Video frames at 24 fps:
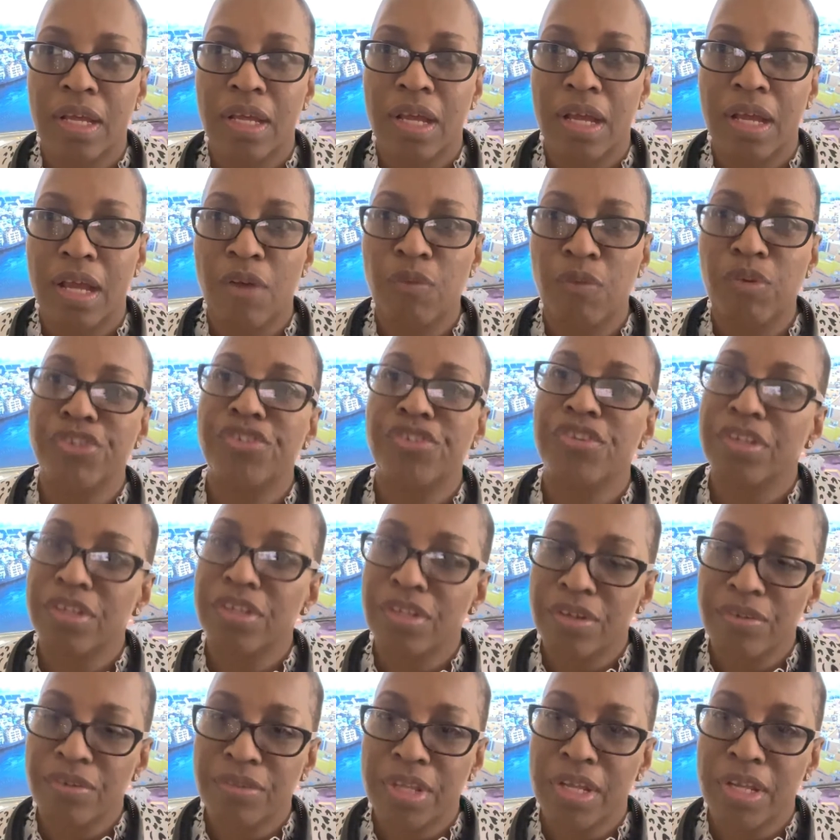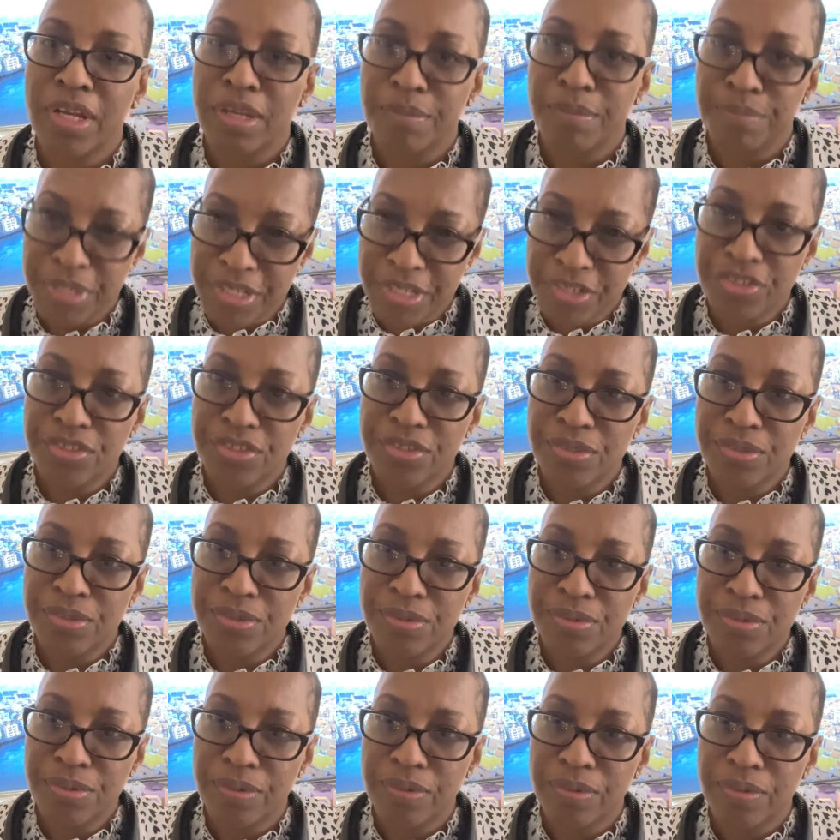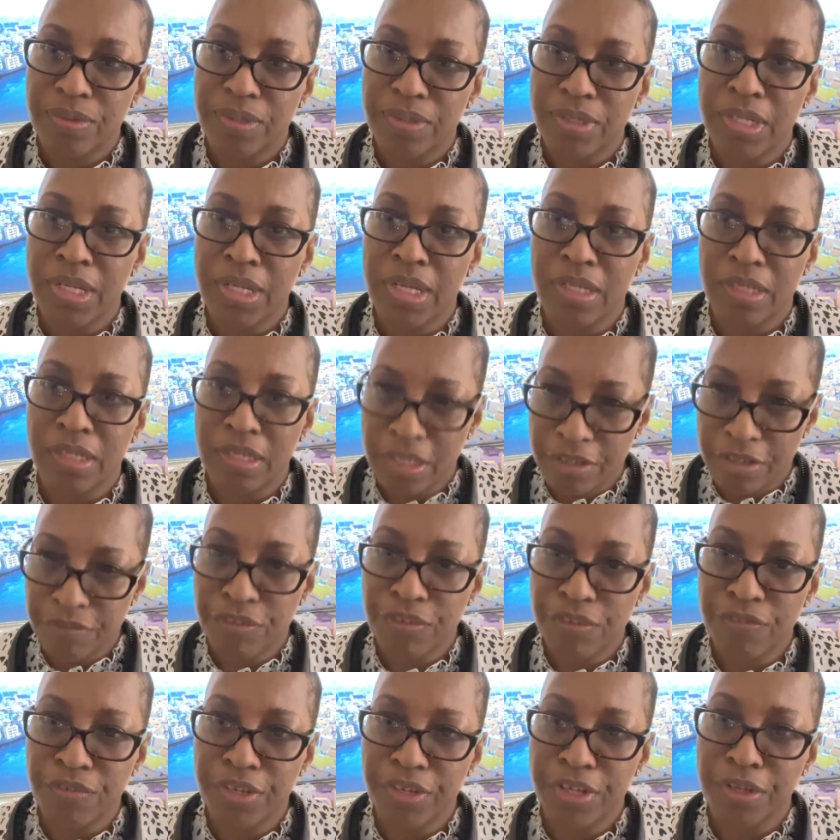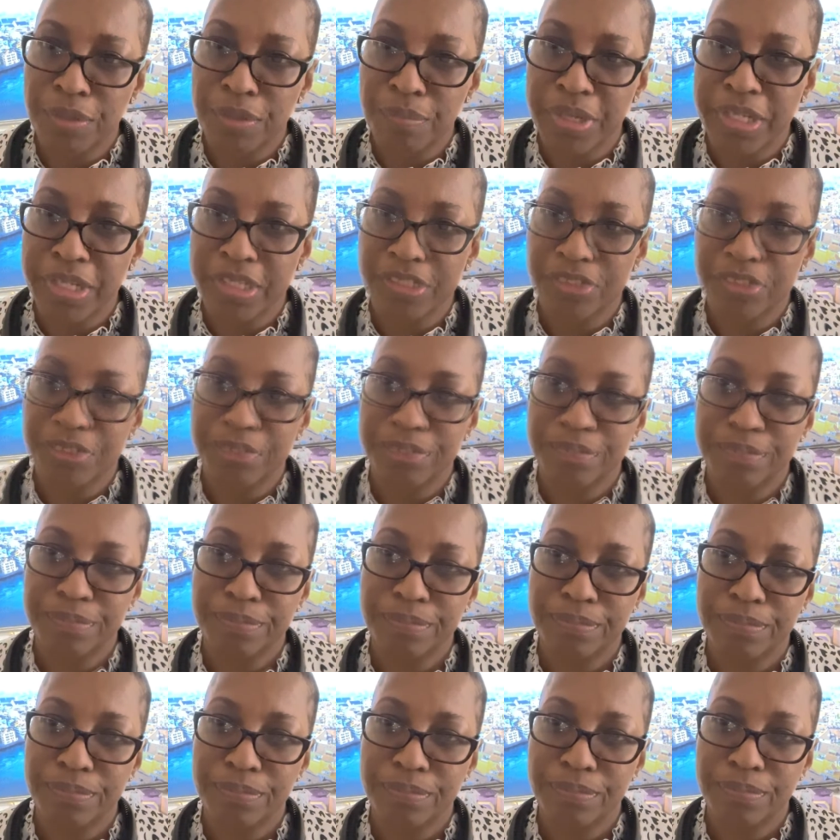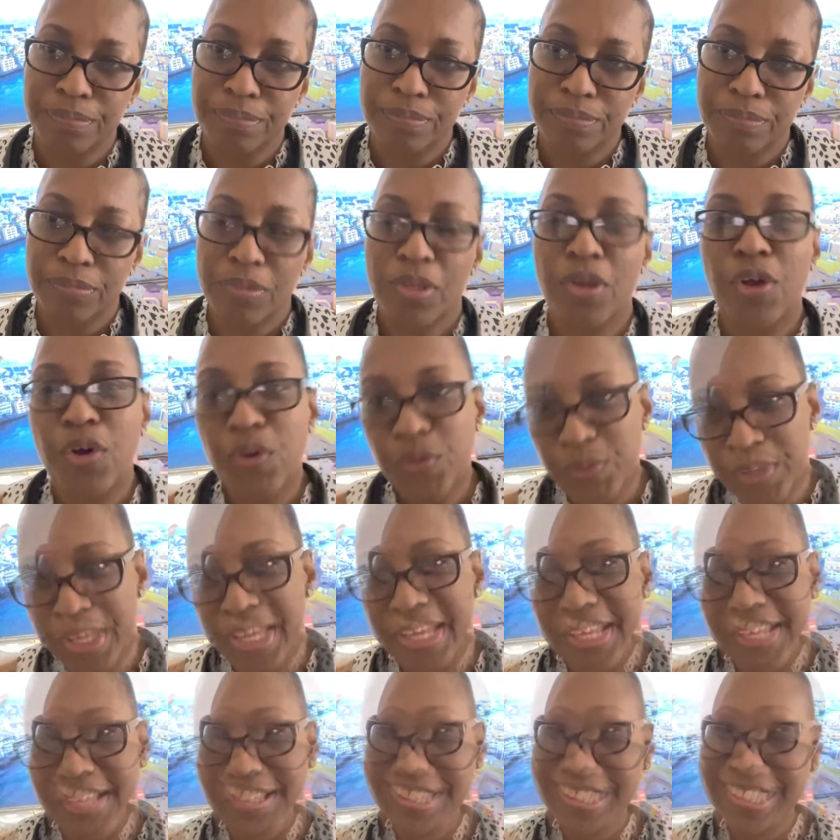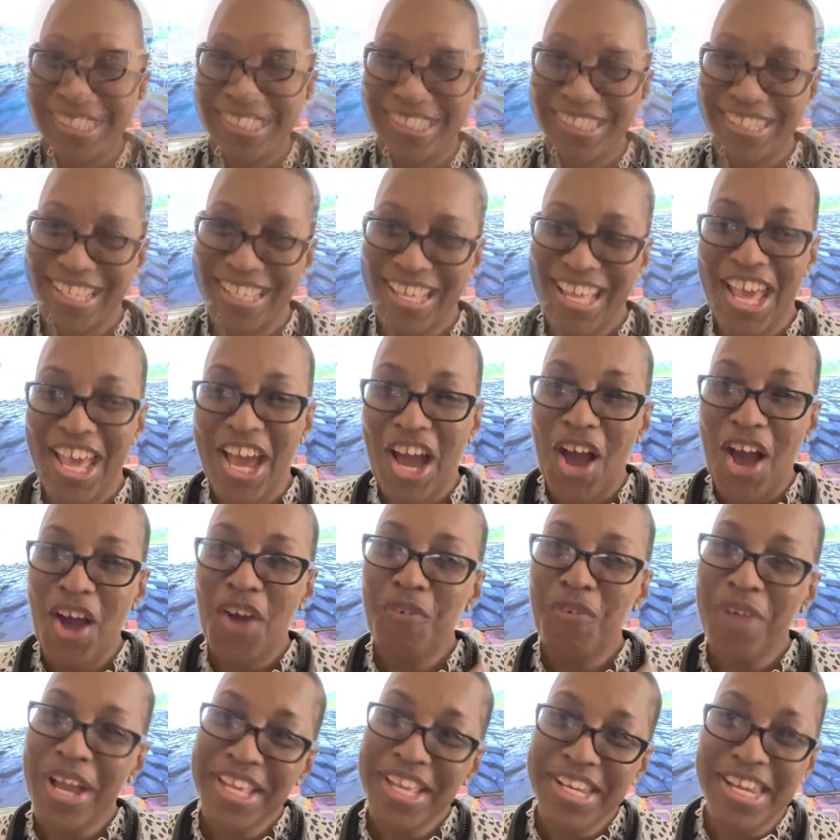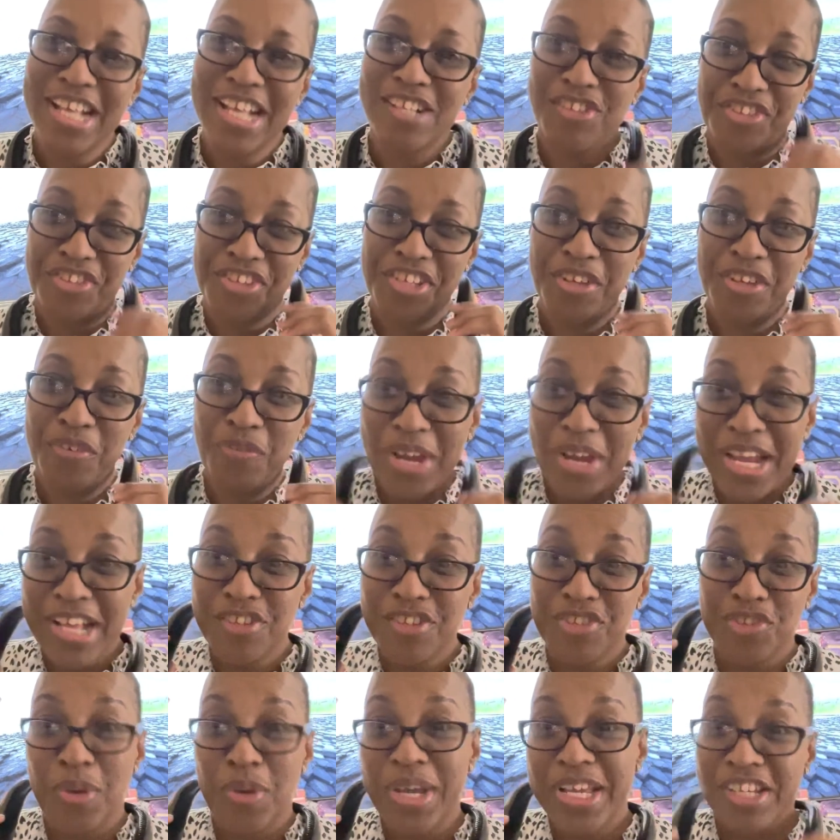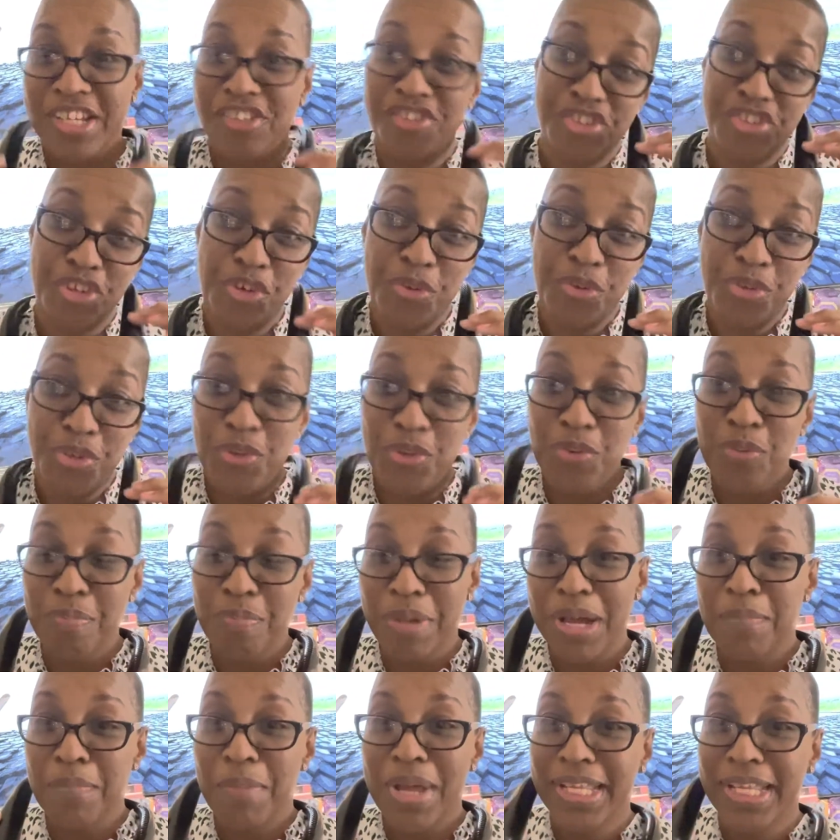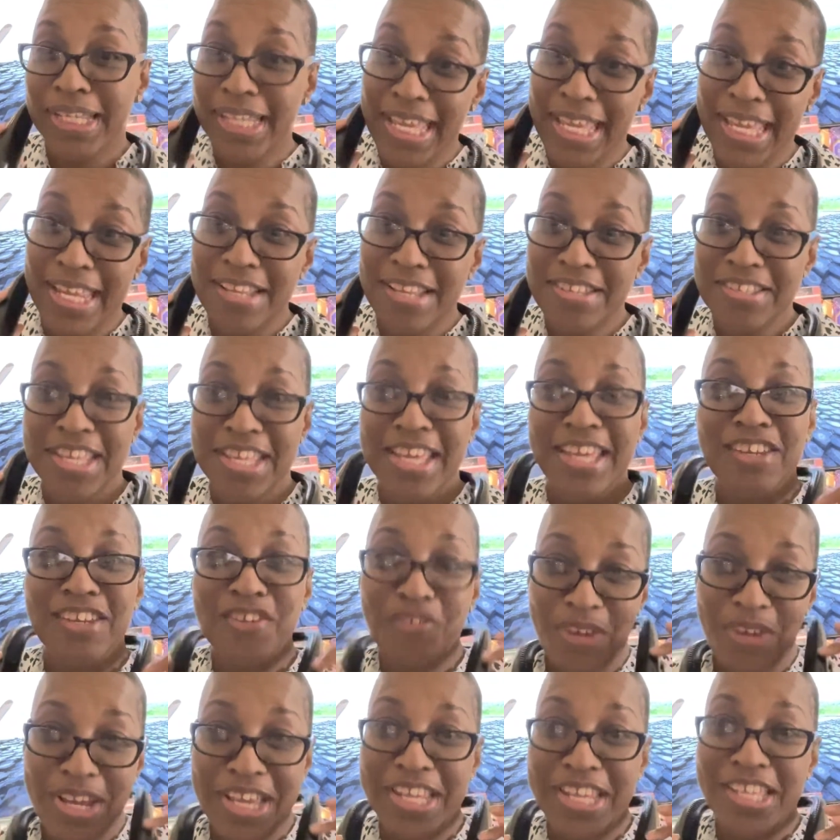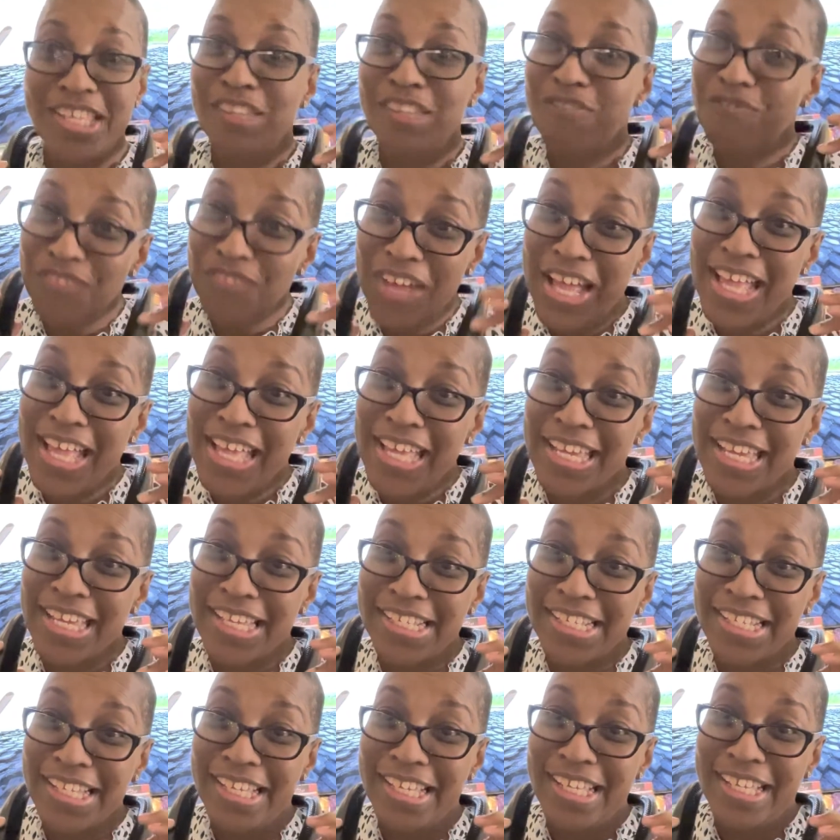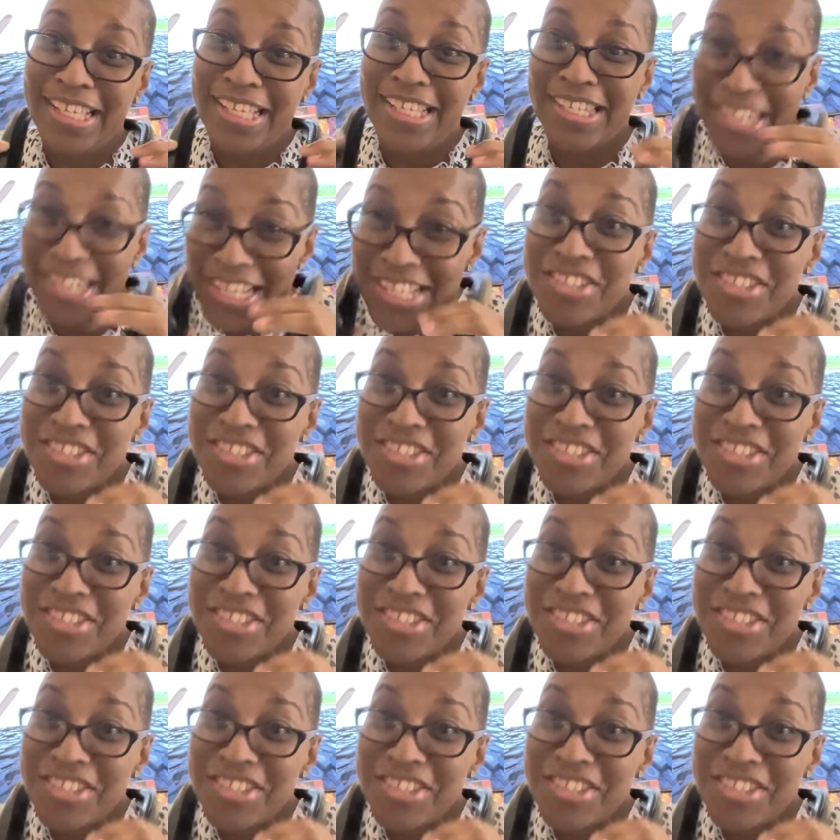I want you to know that I miss you and I love you very much. Okay. All right, now stick around so I can show you about my latest and greatest find. Let's